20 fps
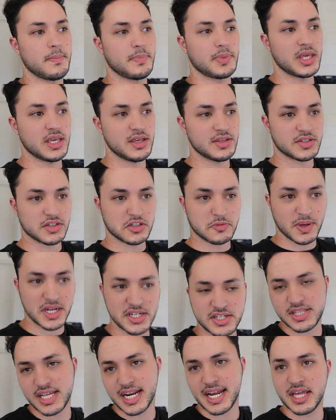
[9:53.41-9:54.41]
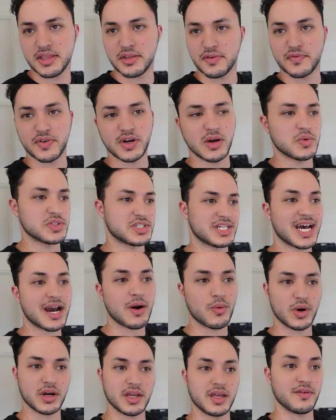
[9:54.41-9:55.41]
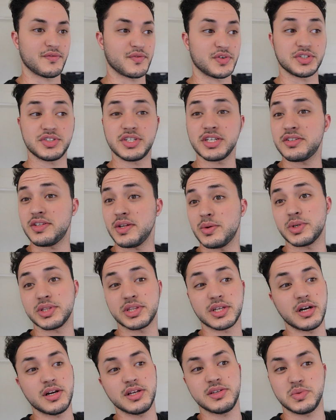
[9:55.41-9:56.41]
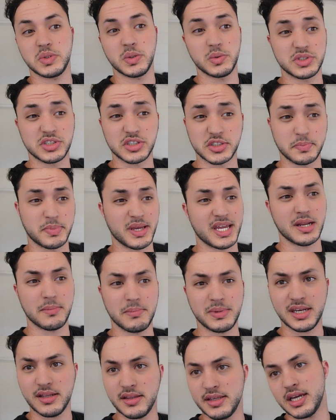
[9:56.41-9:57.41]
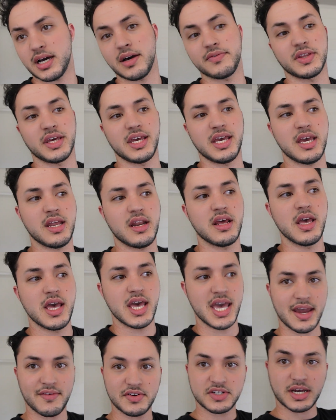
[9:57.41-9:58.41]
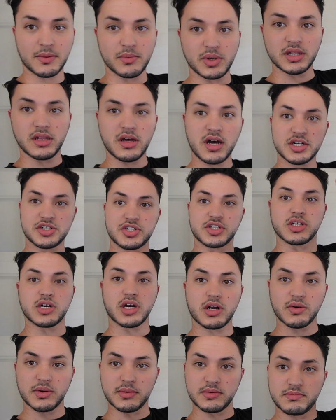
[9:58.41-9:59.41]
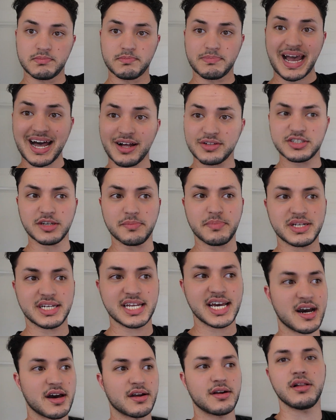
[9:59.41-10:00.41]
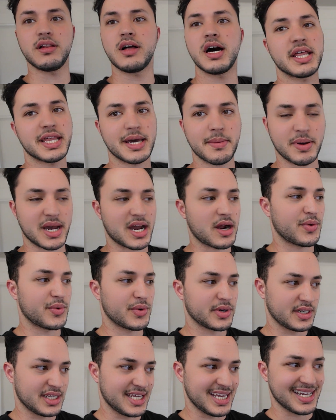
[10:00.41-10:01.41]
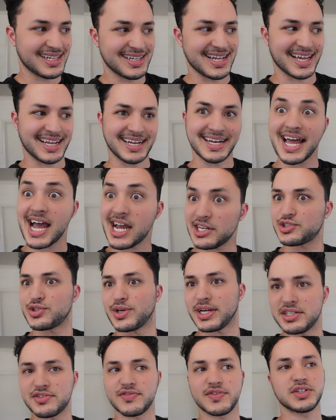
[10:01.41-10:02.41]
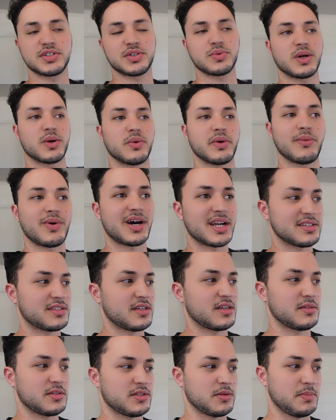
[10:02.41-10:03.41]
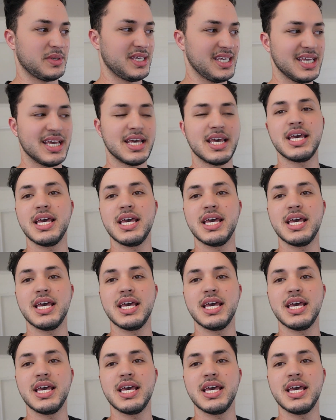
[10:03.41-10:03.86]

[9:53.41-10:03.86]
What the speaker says: The suspension that I had in the front was not working. For 60 to 130s, we would spin immediately off the hit. Every time we launched, the car would bounce up and down, and a lot of that power would get like not transferred to where we wanted it to be.